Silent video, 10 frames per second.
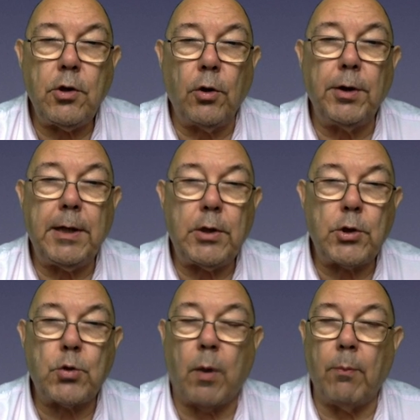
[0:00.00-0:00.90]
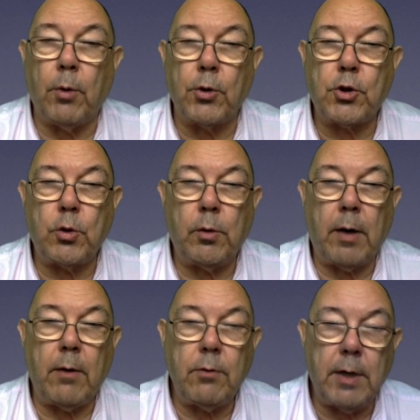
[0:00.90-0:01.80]
You only need to swap those two
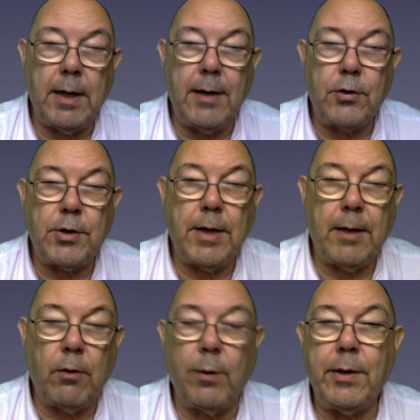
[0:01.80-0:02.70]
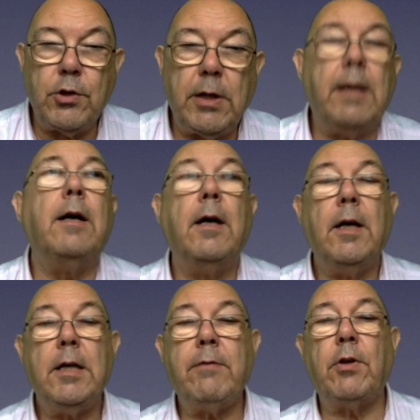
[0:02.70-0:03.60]
around, H there, OH here,
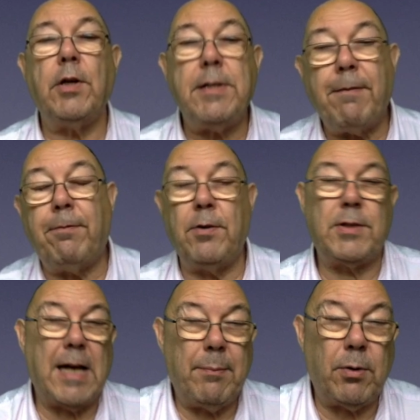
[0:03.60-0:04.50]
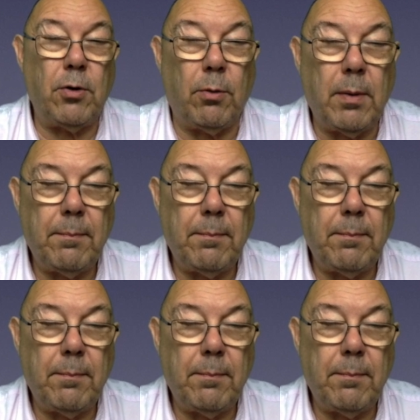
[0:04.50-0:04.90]
you've got a different type of gum.